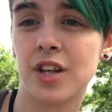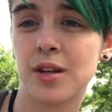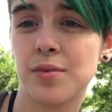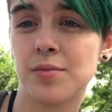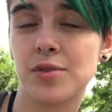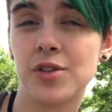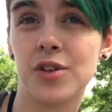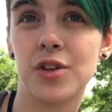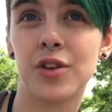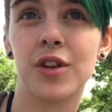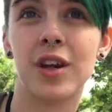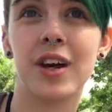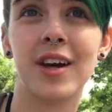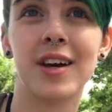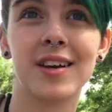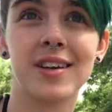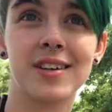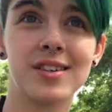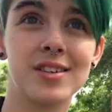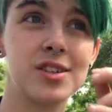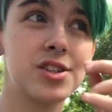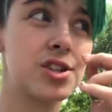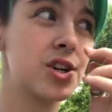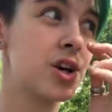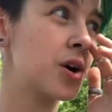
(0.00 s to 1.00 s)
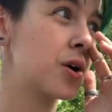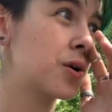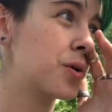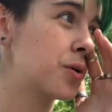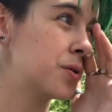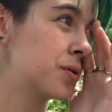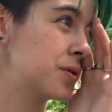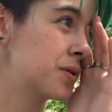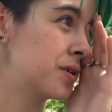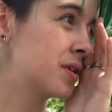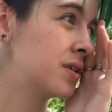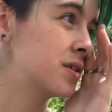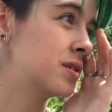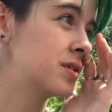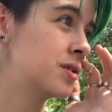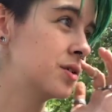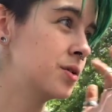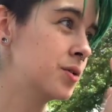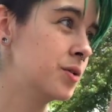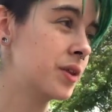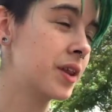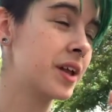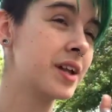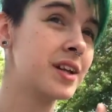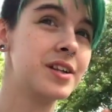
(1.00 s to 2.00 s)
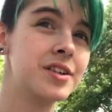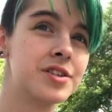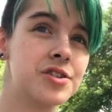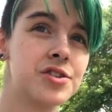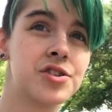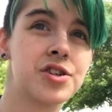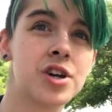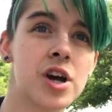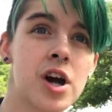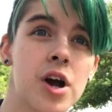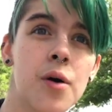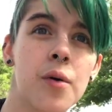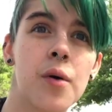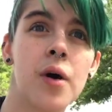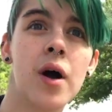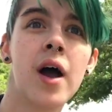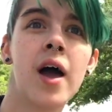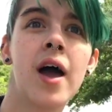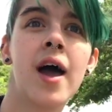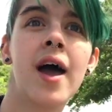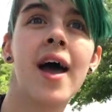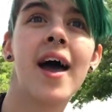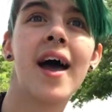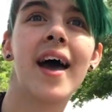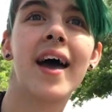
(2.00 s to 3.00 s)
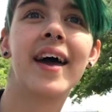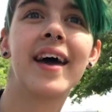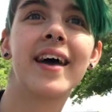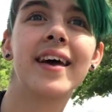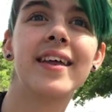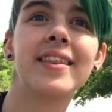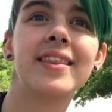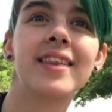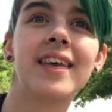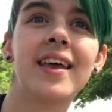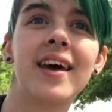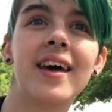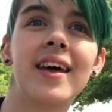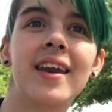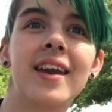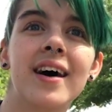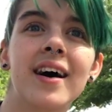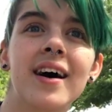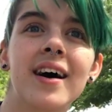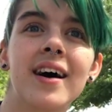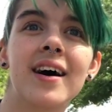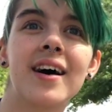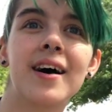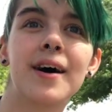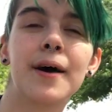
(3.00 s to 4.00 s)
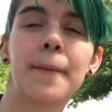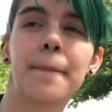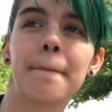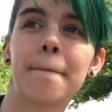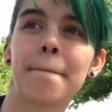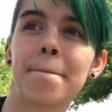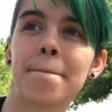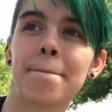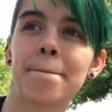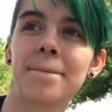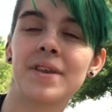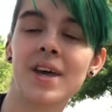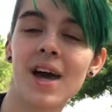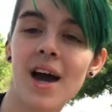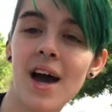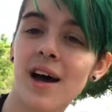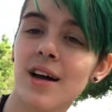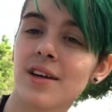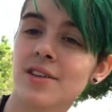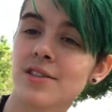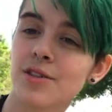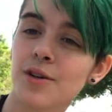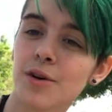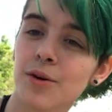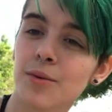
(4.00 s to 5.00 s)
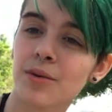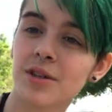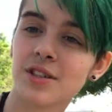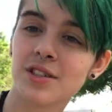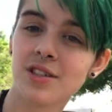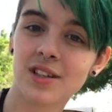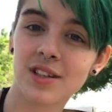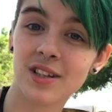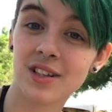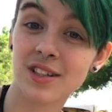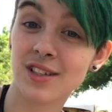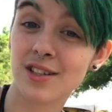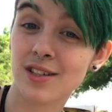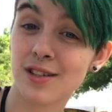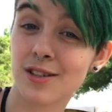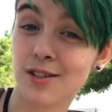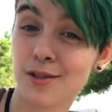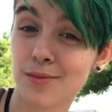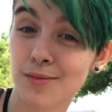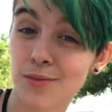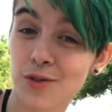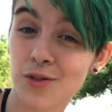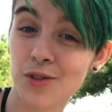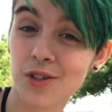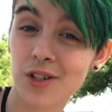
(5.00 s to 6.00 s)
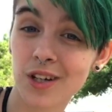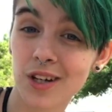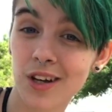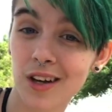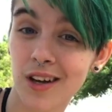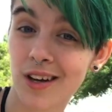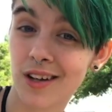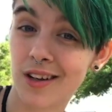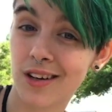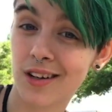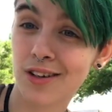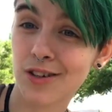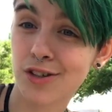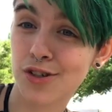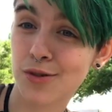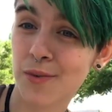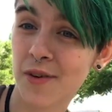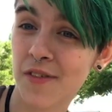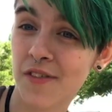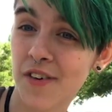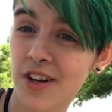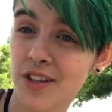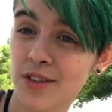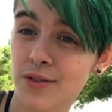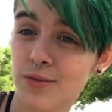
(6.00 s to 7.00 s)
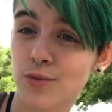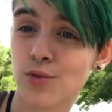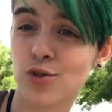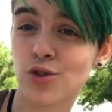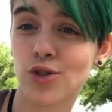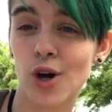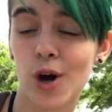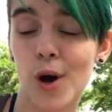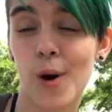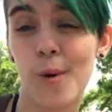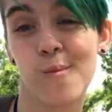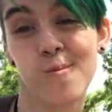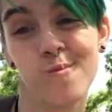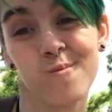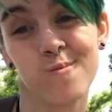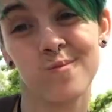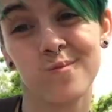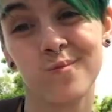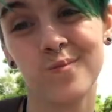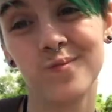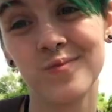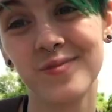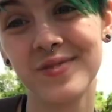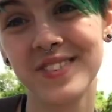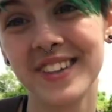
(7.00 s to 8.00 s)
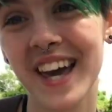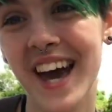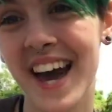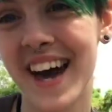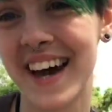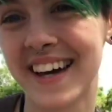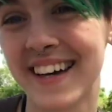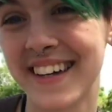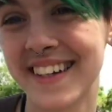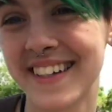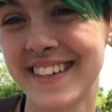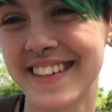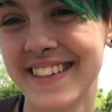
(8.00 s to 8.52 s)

them so they can show who they need to show. Come and listen then, to what I uh, have to say. Yeah, so I'm going to listen to some music. But if you do not come to so, here, you would be at yeah. home